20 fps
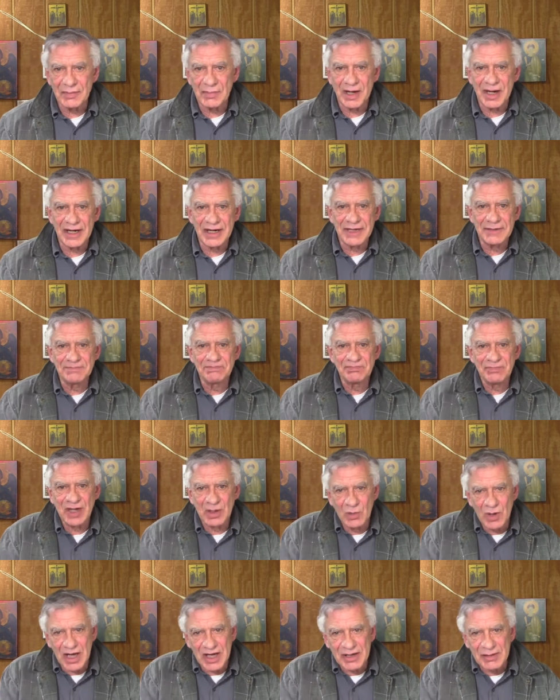everybody,
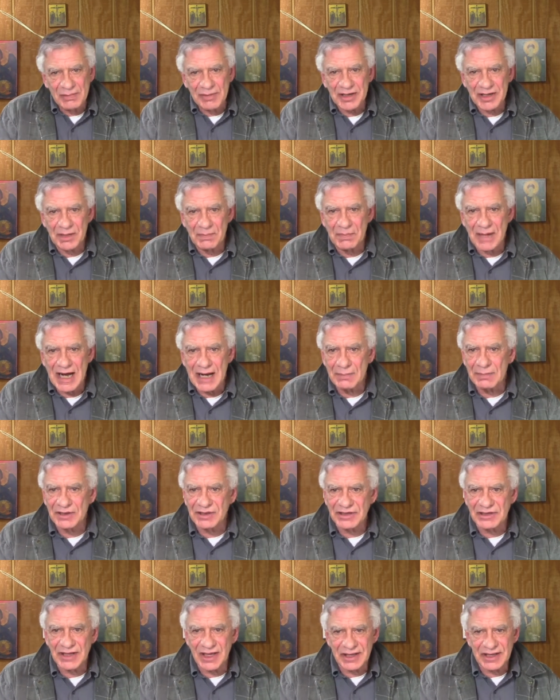and welcome to the
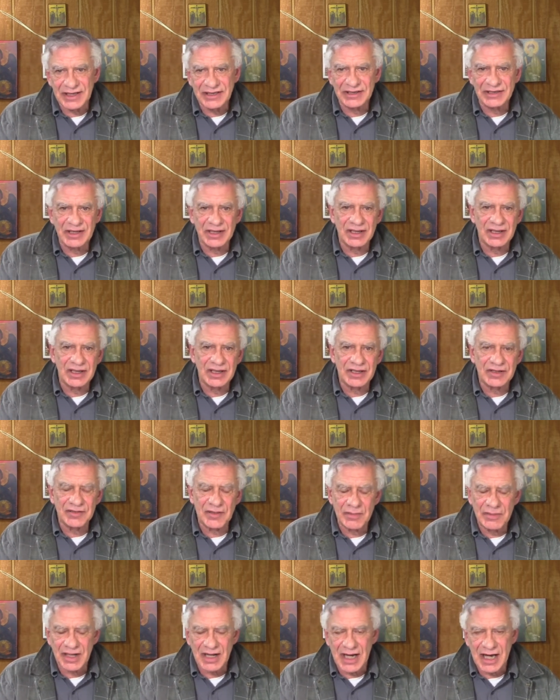Bible study series
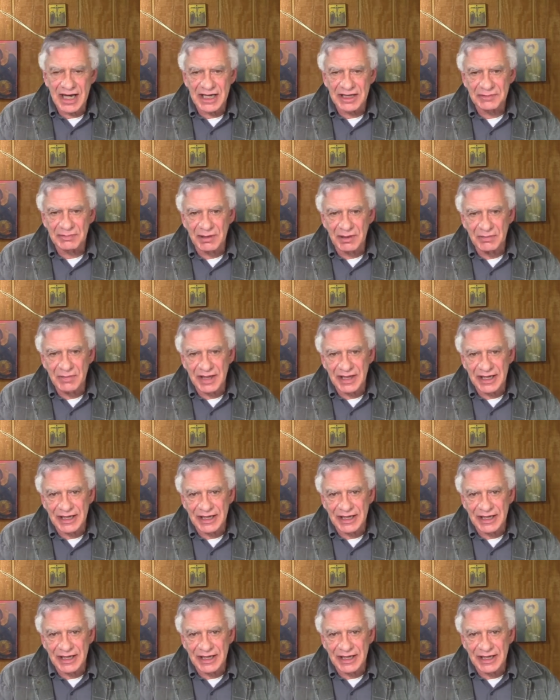from the Gospel